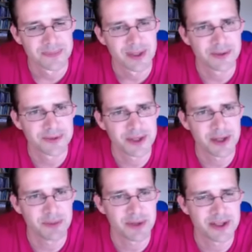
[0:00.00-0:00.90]
after he
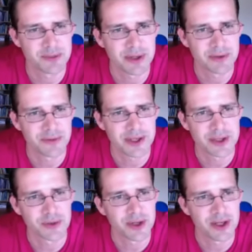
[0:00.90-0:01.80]
made his big
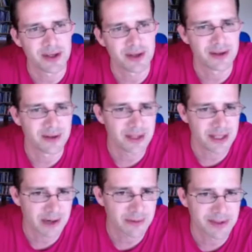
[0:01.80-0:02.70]
victory in uh,
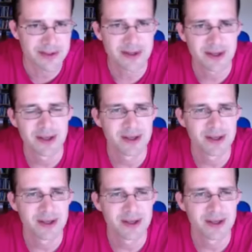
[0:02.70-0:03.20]
Linares.